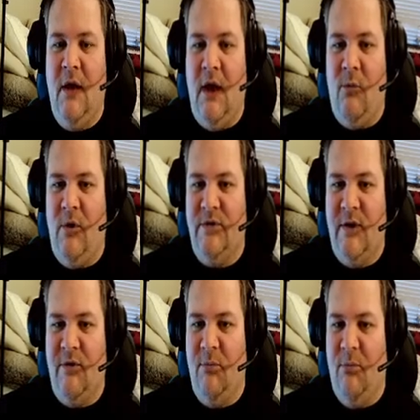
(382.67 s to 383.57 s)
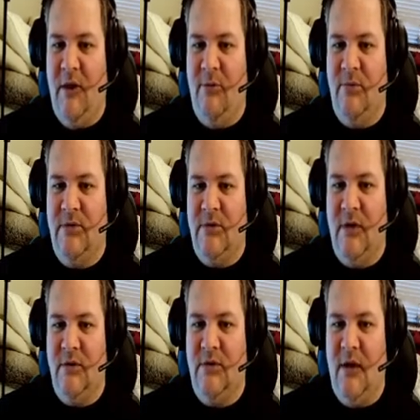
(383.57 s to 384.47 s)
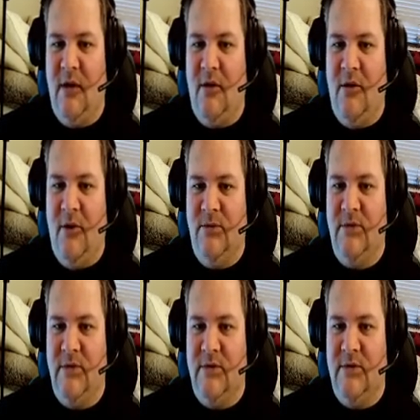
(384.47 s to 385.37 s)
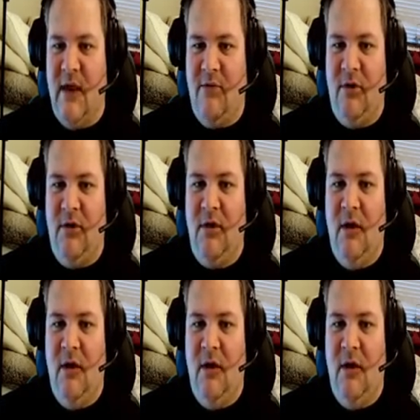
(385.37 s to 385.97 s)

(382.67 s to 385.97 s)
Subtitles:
And once everybody was 6, getting close to 7,